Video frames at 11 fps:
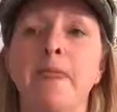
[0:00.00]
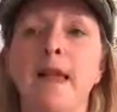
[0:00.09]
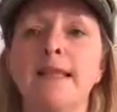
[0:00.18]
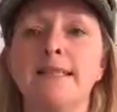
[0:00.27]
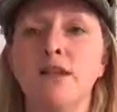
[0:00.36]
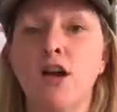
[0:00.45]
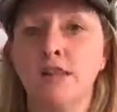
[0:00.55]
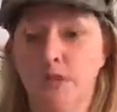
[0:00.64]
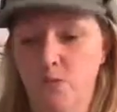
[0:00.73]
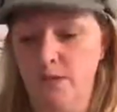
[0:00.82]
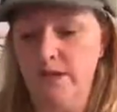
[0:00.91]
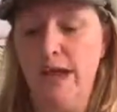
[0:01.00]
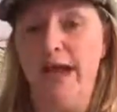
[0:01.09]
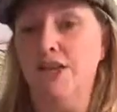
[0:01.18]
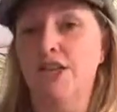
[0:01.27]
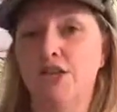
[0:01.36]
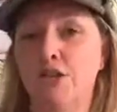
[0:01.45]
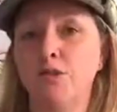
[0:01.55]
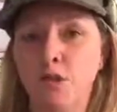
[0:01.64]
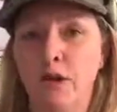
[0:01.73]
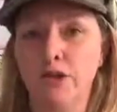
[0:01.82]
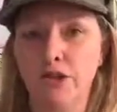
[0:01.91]
it started to actually do
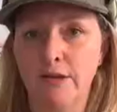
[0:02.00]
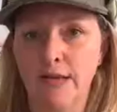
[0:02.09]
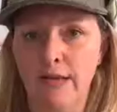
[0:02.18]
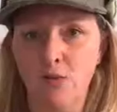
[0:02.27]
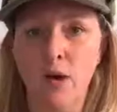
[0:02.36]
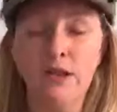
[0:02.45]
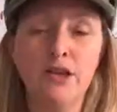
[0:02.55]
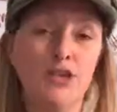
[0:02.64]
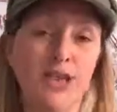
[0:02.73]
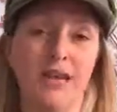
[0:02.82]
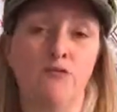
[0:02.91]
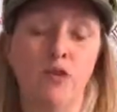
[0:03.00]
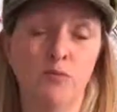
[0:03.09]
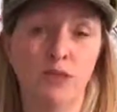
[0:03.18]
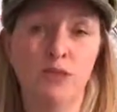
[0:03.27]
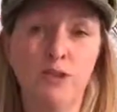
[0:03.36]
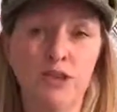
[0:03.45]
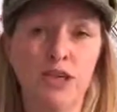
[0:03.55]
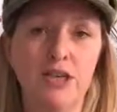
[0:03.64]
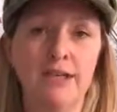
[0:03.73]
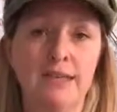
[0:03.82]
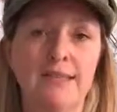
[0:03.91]
one or two things. One, that she had a role model and she
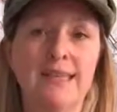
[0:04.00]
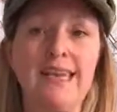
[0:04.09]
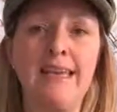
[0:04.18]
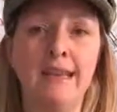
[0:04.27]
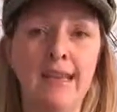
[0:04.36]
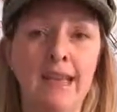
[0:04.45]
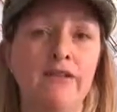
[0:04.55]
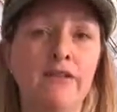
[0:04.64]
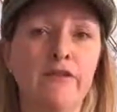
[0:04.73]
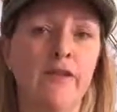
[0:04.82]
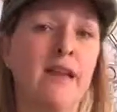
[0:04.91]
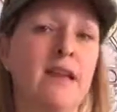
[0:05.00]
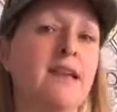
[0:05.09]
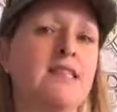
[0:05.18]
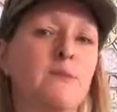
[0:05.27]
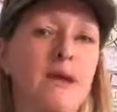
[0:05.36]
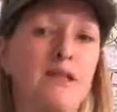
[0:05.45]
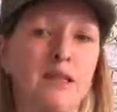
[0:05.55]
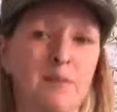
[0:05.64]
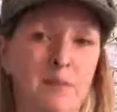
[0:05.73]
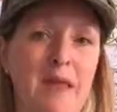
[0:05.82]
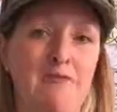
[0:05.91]
could see and hear and feel and
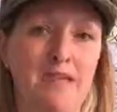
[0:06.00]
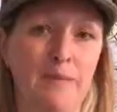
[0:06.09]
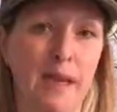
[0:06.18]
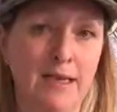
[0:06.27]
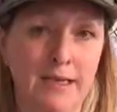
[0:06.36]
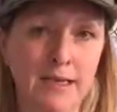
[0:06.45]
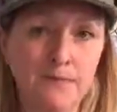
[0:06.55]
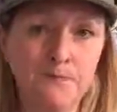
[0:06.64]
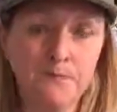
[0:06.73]
experience being respected.